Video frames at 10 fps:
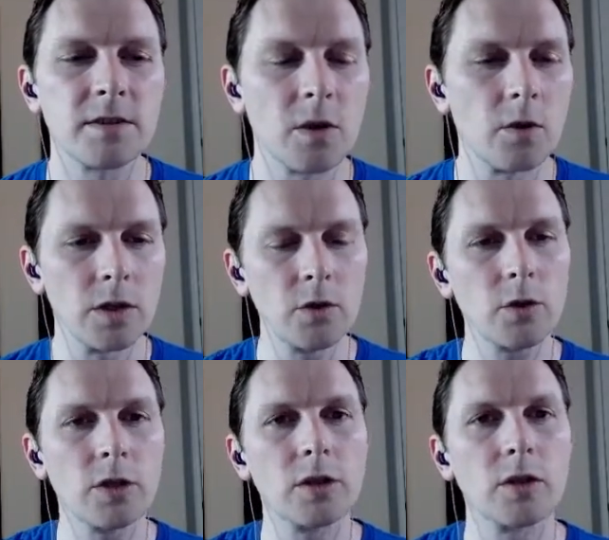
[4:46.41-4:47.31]
So you
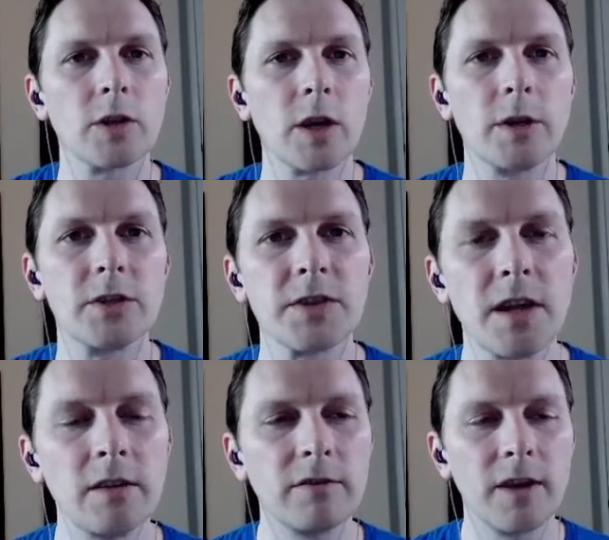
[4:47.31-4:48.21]
could create one
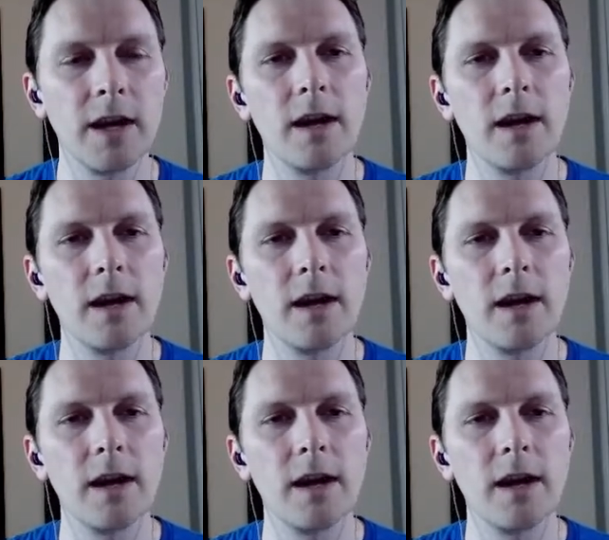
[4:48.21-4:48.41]
yourself,